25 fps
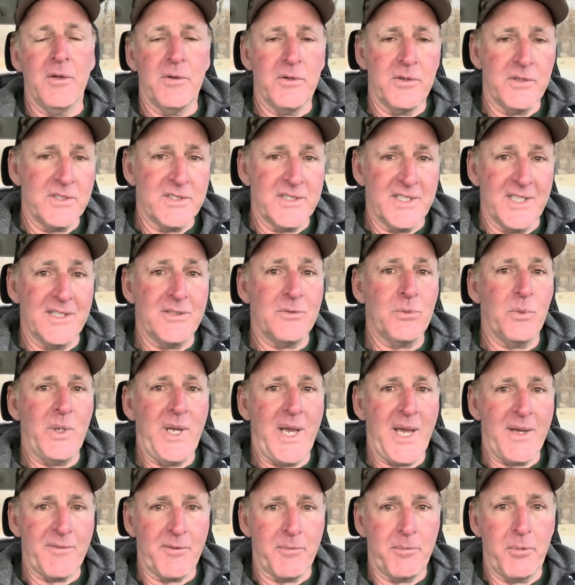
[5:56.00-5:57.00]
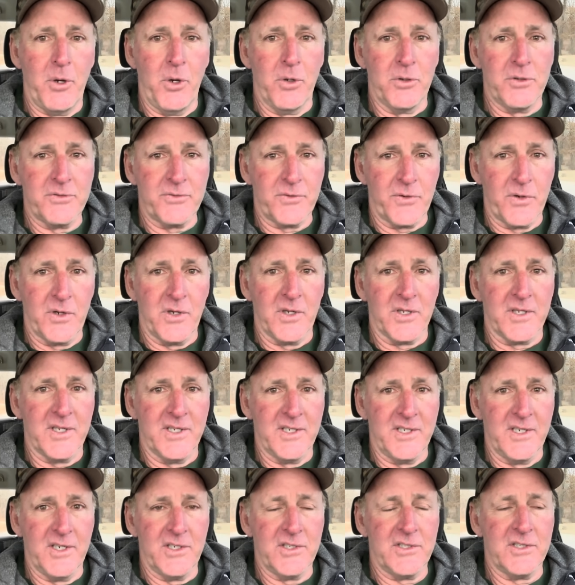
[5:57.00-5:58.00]
since we have a post frontal
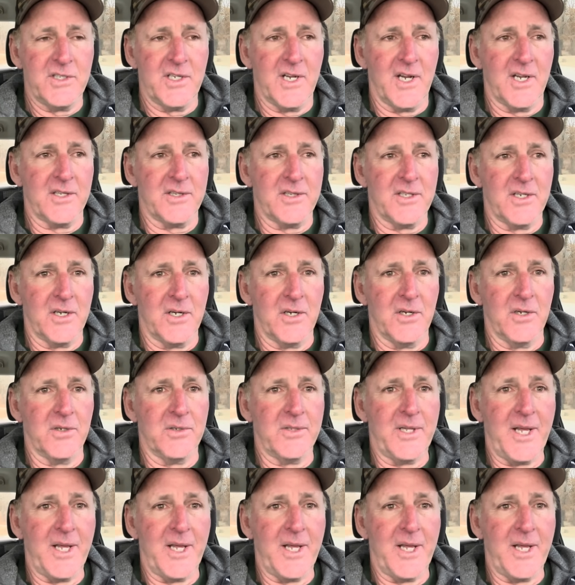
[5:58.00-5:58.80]
condition out there,